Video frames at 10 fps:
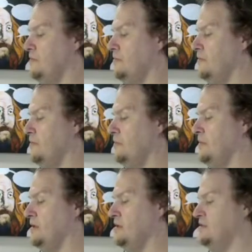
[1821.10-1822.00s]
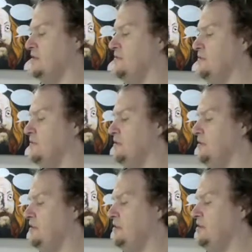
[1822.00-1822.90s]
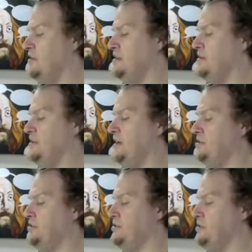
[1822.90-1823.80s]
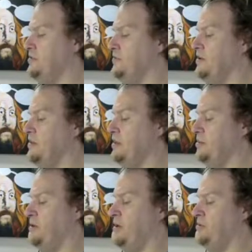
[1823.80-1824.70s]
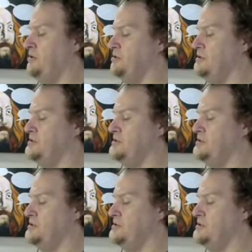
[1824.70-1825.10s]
So textures and fun things on our paper is